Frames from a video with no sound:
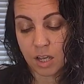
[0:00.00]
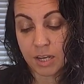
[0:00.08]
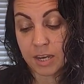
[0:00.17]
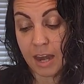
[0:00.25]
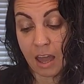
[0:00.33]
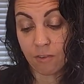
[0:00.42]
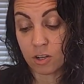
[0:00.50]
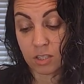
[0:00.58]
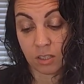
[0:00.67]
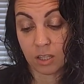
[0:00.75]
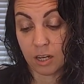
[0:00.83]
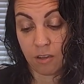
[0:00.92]
never
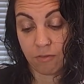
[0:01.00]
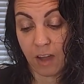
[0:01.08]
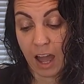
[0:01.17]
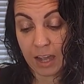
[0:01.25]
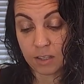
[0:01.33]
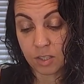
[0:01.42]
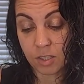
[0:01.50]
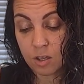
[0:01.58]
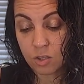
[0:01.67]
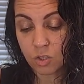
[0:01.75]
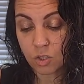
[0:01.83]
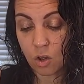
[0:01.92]
solidifies.
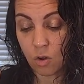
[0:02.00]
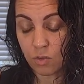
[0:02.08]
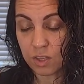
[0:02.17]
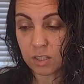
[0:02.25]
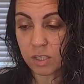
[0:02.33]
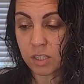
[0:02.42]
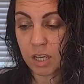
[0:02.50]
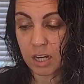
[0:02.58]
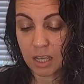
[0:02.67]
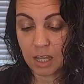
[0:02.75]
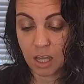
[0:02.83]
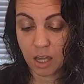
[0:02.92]
So this is
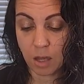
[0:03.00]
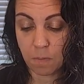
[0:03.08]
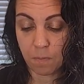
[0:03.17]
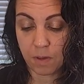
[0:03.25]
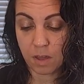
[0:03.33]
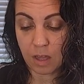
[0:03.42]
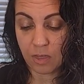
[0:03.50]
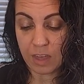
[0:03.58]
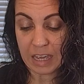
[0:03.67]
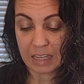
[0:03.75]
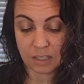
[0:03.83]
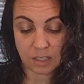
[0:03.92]
gonna keep
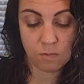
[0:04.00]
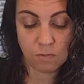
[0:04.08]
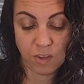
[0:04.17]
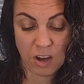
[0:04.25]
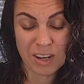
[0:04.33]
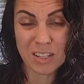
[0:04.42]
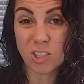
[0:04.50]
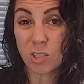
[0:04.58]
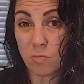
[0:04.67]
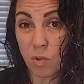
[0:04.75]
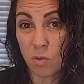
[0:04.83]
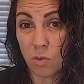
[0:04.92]
this very
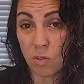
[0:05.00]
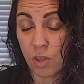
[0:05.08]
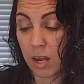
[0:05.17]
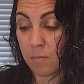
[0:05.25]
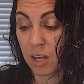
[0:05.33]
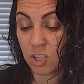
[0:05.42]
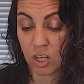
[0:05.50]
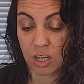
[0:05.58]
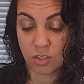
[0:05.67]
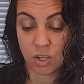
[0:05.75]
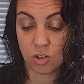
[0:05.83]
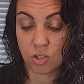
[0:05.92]
smooth and much
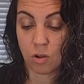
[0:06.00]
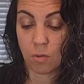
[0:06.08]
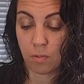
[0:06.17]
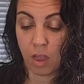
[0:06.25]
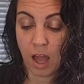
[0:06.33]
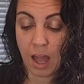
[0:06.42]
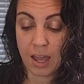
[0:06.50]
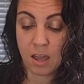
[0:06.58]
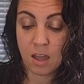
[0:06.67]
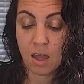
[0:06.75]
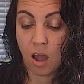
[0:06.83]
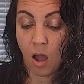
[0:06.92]
easier to apply.
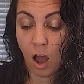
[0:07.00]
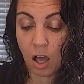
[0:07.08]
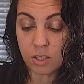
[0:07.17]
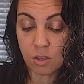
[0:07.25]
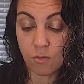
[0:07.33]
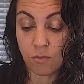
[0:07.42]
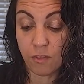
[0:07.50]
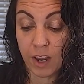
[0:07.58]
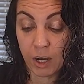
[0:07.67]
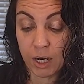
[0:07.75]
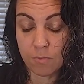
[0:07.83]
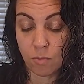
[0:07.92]
Also
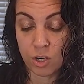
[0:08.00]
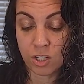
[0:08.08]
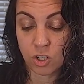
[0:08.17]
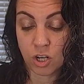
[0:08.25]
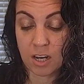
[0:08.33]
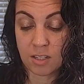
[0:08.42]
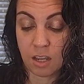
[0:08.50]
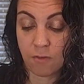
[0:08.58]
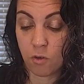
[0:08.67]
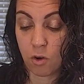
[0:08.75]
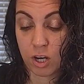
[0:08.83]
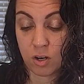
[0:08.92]
very moisturizing
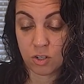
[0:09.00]
for your